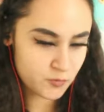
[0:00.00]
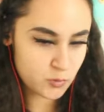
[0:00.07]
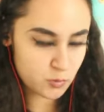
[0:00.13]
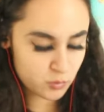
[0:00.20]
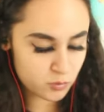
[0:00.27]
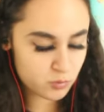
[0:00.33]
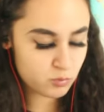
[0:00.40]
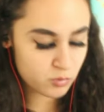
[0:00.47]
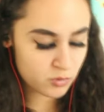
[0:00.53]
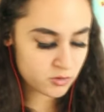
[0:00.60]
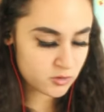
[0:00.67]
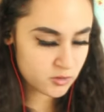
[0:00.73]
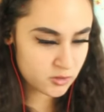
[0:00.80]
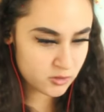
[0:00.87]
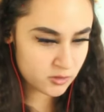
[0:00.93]
You were
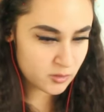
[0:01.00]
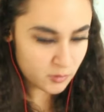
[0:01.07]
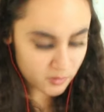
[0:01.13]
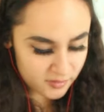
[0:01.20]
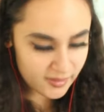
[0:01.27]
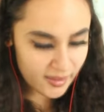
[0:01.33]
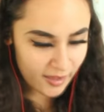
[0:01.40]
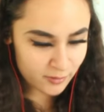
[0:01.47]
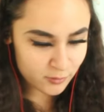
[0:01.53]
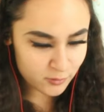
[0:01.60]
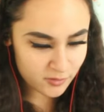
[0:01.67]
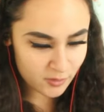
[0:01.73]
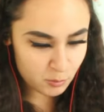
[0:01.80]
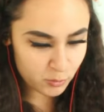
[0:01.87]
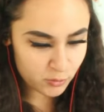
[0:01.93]
literally one of the
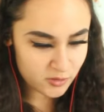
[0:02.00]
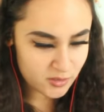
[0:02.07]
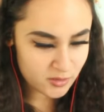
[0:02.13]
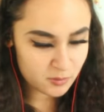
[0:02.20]
assholes that bullied